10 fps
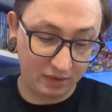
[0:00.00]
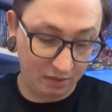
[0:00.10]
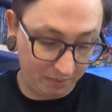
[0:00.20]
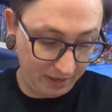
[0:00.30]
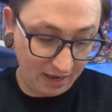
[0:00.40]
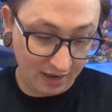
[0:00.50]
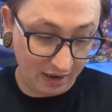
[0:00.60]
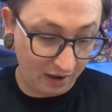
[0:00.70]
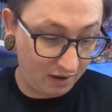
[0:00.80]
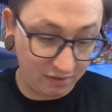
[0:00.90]
But yeah,
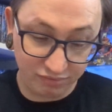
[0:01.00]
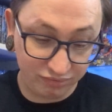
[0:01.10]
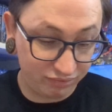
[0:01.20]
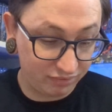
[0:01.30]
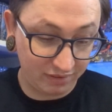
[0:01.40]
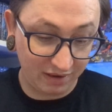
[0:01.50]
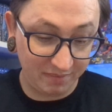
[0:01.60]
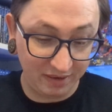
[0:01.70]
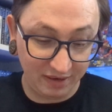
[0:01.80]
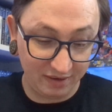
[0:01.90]
I
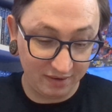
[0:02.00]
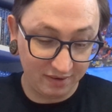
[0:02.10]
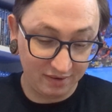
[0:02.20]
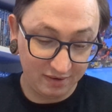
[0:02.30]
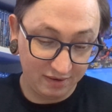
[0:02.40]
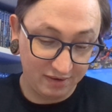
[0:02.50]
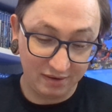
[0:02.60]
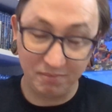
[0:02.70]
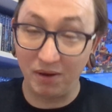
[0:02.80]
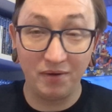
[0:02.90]
mean,
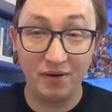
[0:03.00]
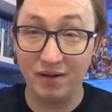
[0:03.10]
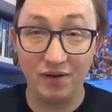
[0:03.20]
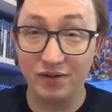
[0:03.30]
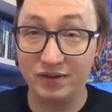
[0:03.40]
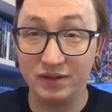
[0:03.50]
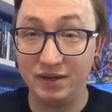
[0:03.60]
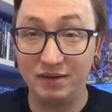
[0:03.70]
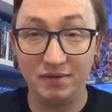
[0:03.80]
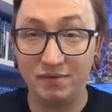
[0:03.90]

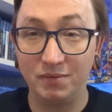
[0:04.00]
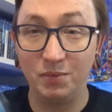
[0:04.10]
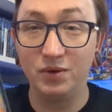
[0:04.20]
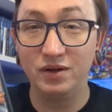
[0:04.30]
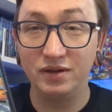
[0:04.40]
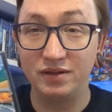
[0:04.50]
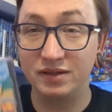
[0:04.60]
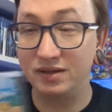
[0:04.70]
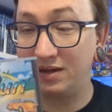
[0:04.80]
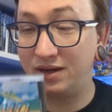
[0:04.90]
honestly,
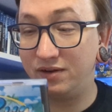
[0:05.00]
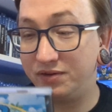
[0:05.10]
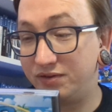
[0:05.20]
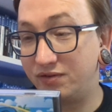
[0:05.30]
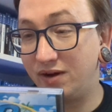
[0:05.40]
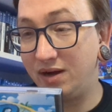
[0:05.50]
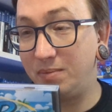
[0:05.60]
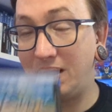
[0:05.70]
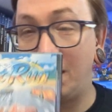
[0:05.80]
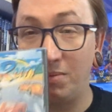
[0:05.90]
words cannot describe
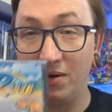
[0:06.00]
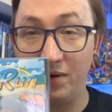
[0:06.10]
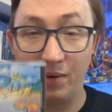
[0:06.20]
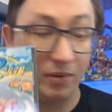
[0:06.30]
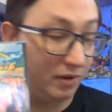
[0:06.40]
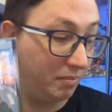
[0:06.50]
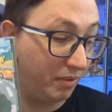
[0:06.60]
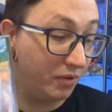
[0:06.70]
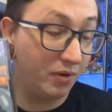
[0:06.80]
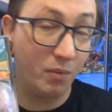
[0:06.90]
how
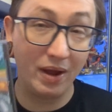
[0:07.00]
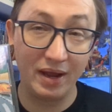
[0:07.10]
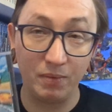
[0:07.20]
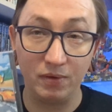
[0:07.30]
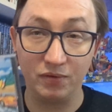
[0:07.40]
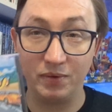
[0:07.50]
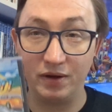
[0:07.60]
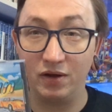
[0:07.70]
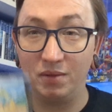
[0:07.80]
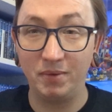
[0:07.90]
blown away I was when I
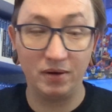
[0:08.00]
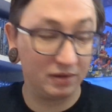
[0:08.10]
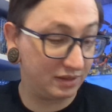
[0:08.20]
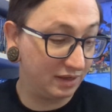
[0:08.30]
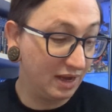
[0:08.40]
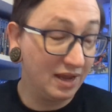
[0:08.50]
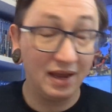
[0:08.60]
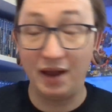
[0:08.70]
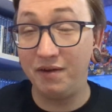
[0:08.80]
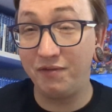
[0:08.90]
got the box.
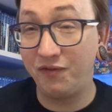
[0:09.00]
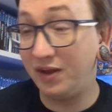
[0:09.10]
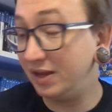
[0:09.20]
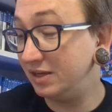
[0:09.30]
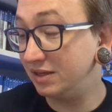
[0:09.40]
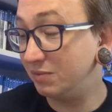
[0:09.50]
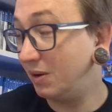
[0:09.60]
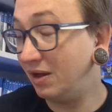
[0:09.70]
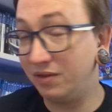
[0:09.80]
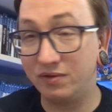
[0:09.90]
And the thing is, as
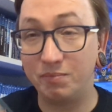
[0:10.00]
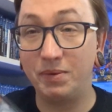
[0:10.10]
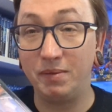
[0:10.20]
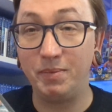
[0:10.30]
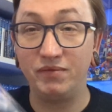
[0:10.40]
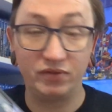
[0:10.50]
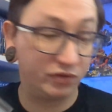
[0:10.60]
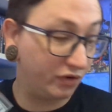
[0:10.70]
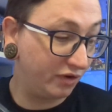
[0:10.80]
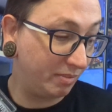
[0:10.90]
well, there's a bit of a
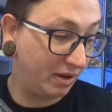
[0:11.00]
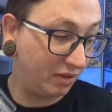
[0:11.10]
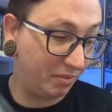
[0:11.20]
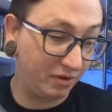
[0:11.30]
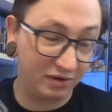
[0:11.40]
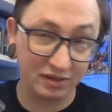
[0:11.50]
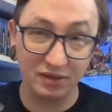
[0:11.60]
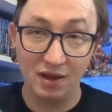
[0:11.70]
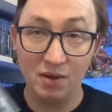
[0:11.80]
story about the box.